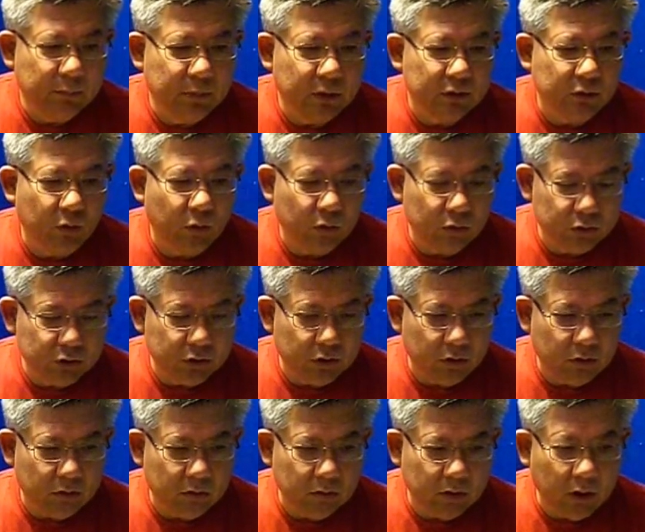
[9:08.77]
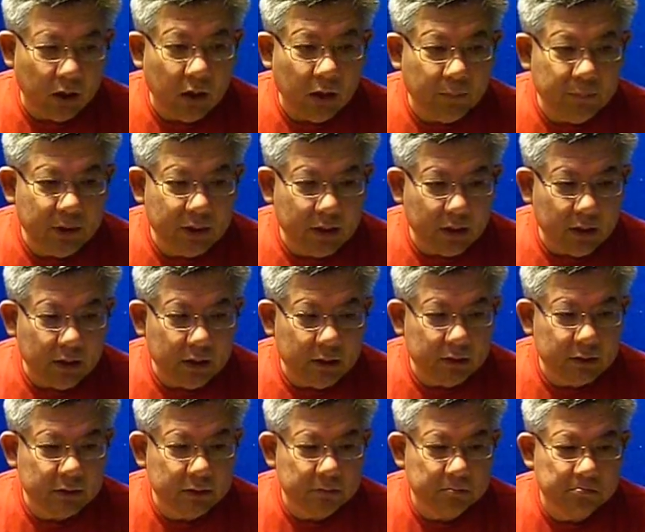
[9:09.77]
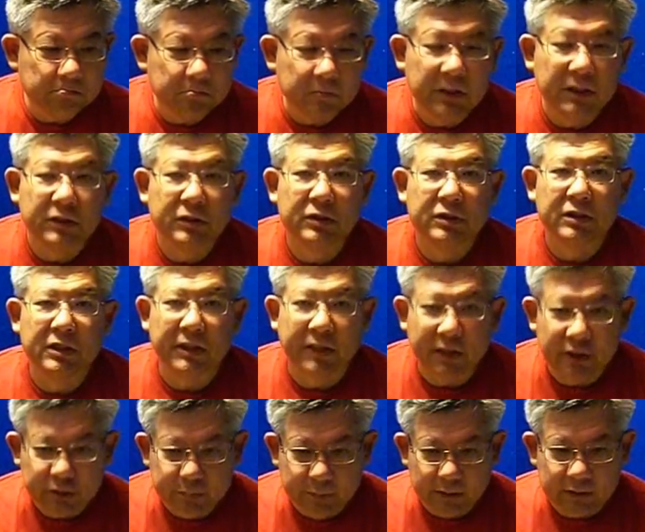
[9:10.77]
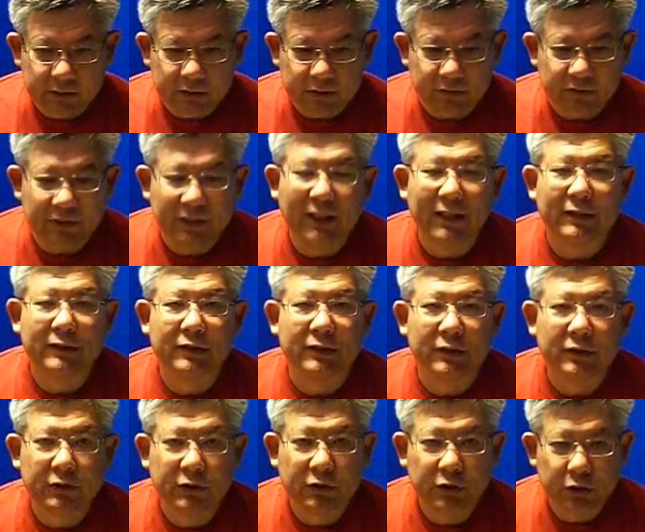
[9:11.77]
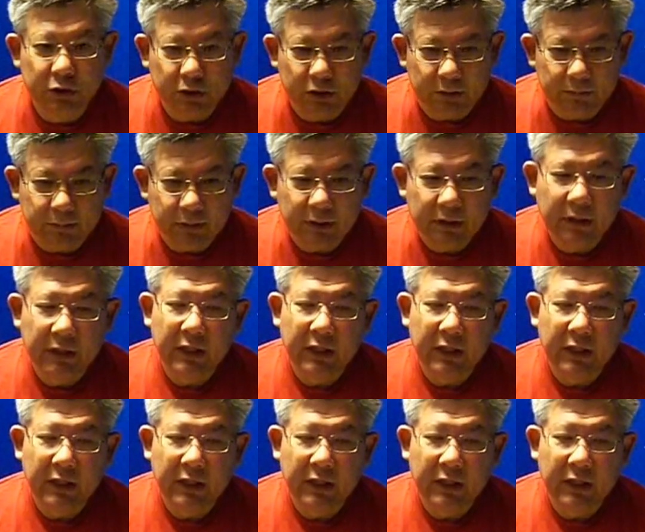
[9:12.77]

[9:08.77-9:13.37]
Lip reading: but also because it's inexpensive. Yes, it's cheap.